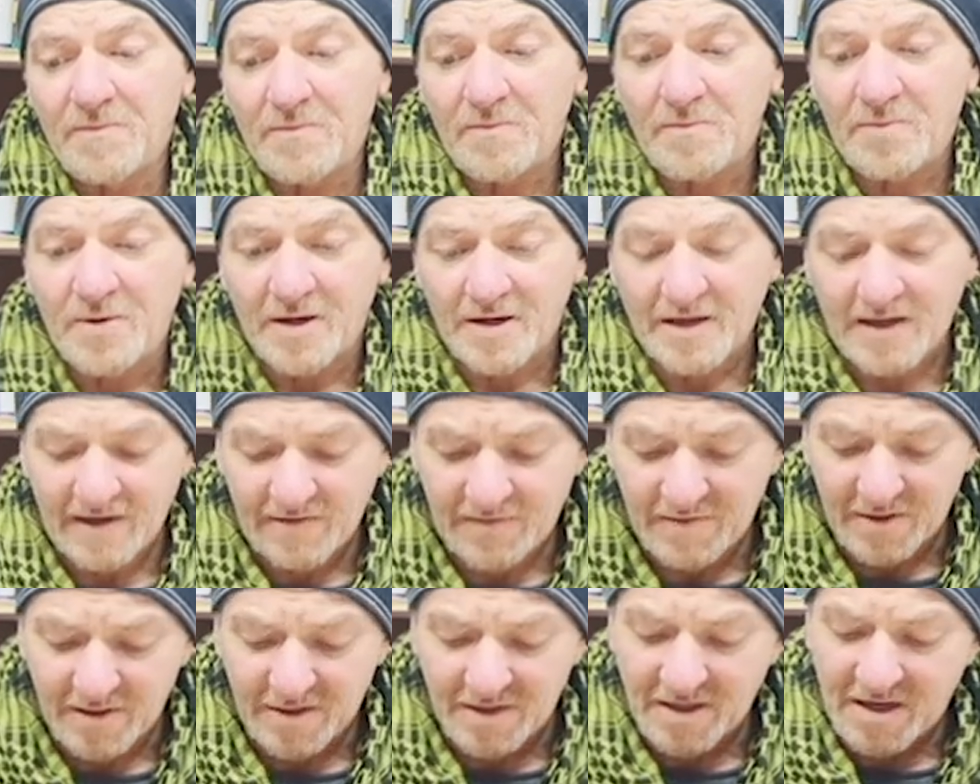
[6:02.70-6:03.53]
But
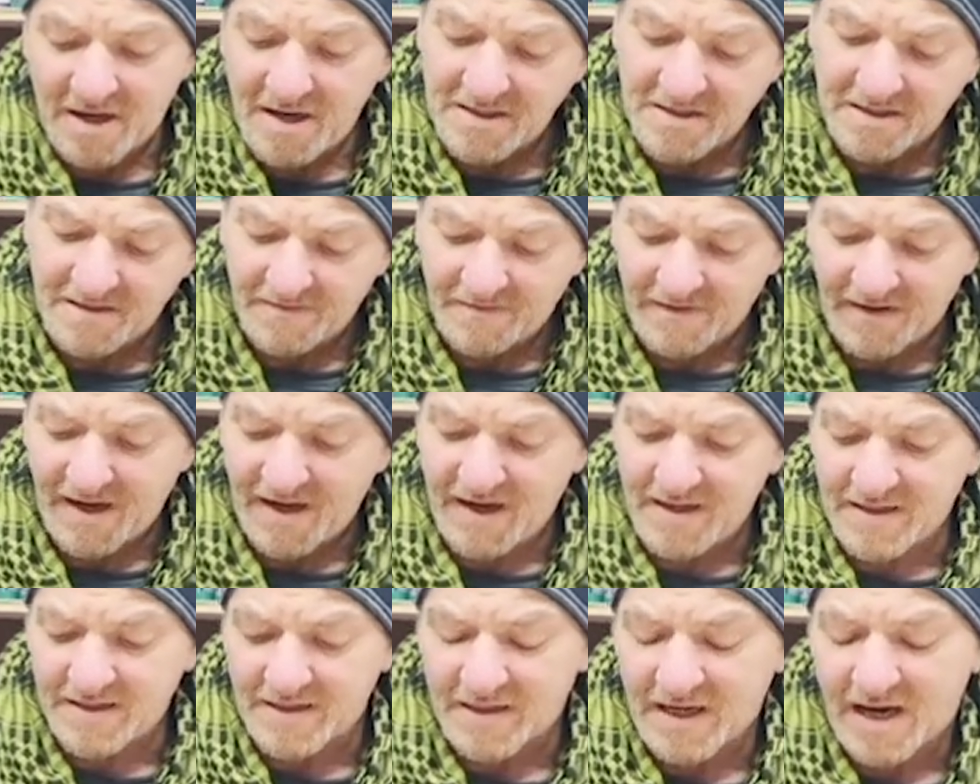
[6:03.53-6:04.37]
given the size of the
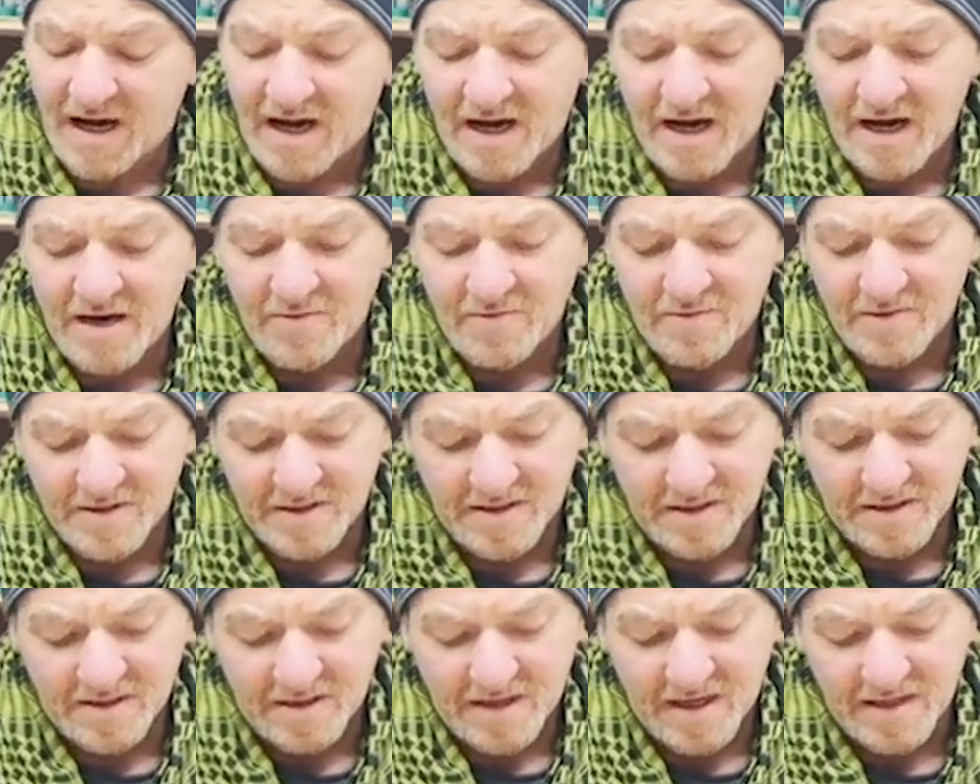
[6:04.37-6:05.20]
vanes, I would
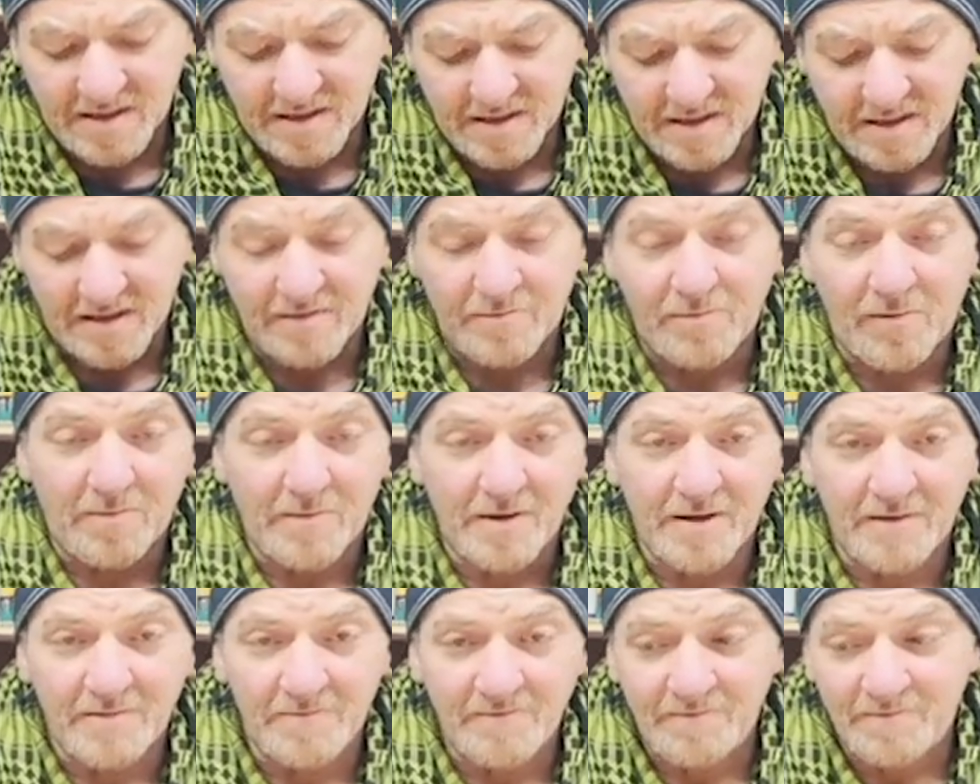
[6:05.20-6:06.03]
suggest
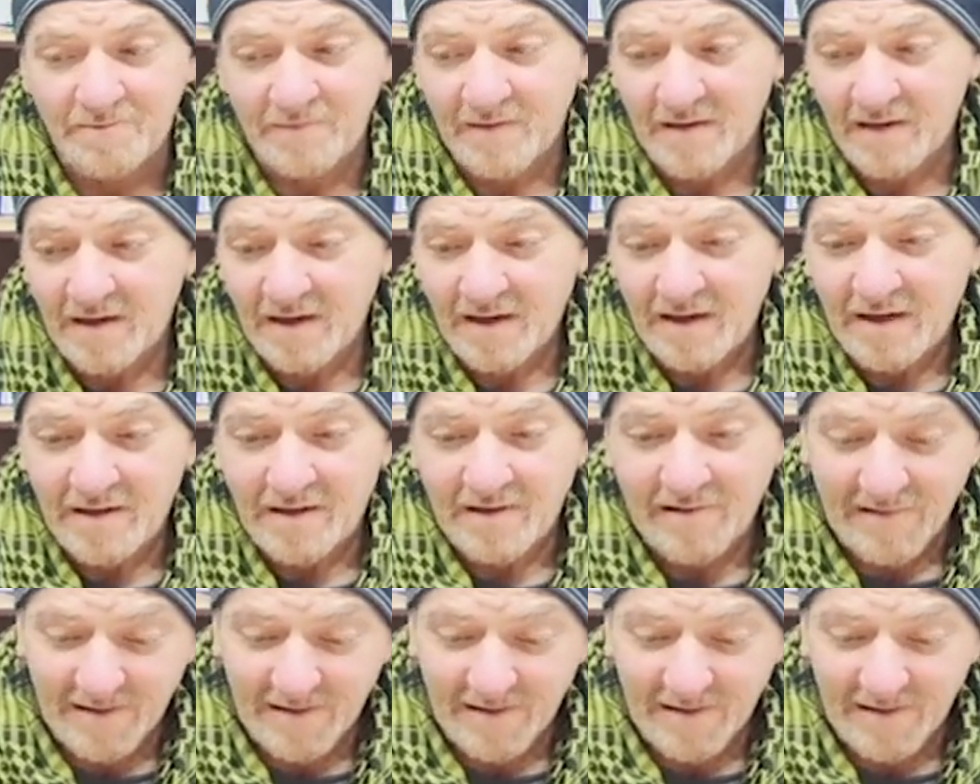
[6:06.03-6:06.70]
that they're